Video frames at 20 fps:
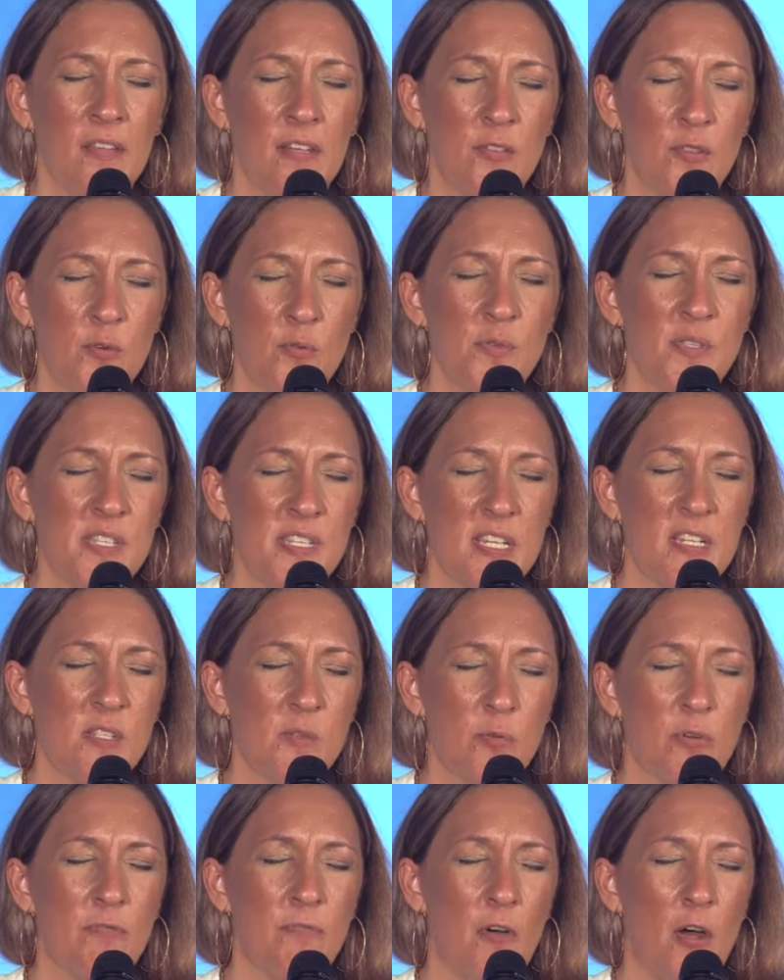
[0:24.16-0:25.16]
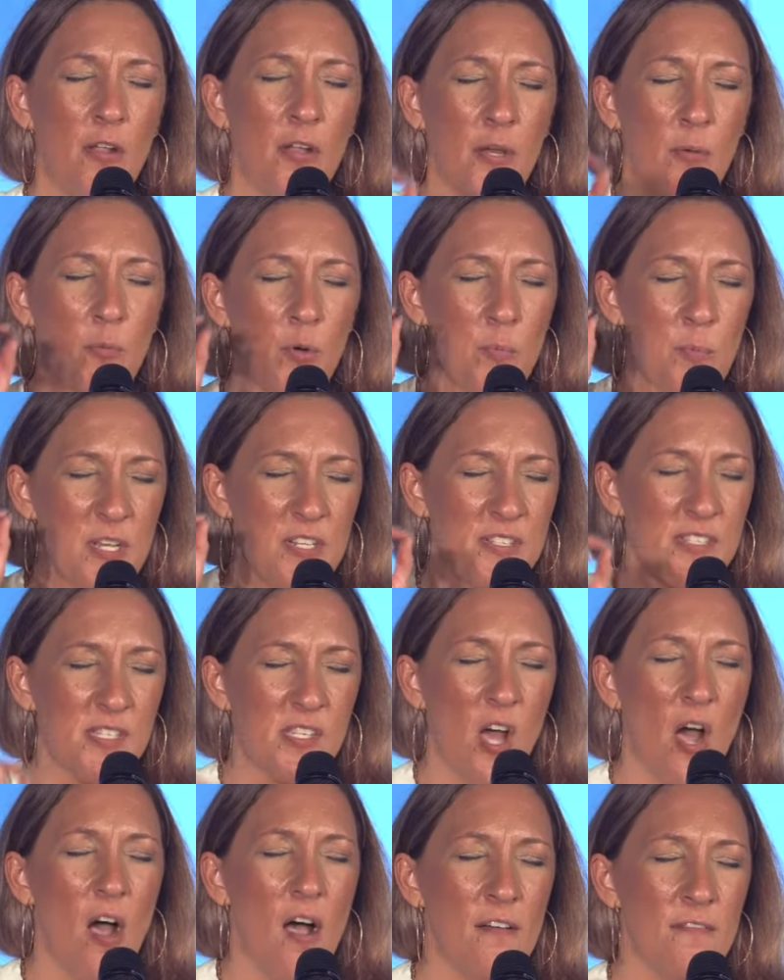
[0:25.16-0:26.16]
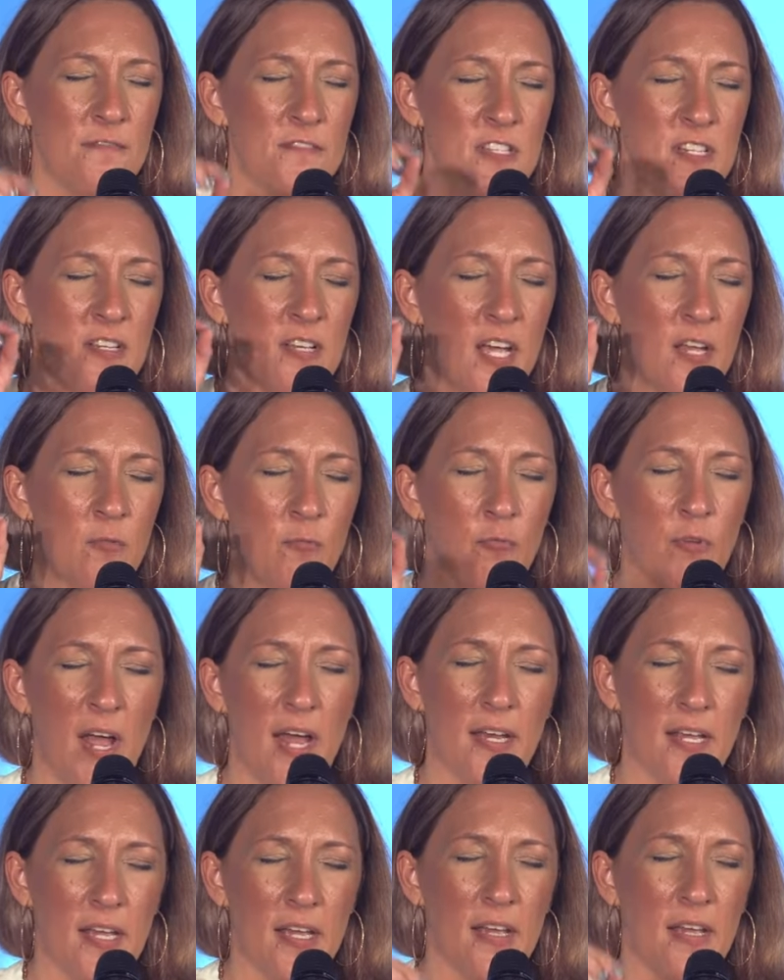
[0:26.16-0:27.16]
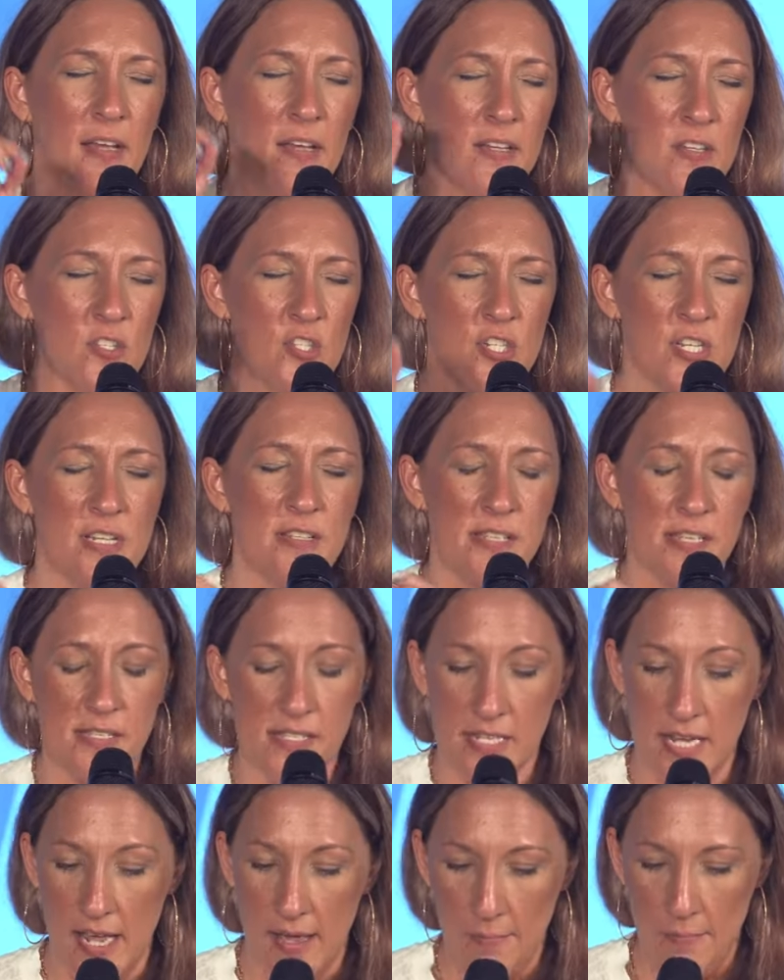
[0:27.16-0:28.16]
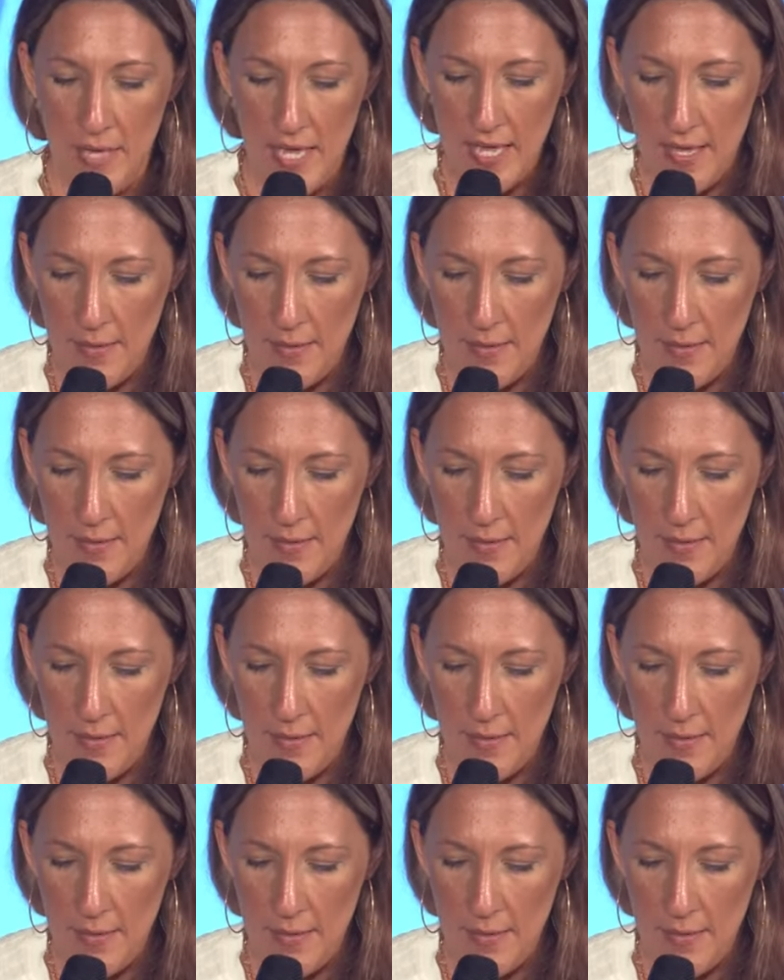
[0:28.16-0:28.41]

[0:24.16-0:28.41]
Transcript: that those seeds would fall on would be soft and ready. In Jesus' name,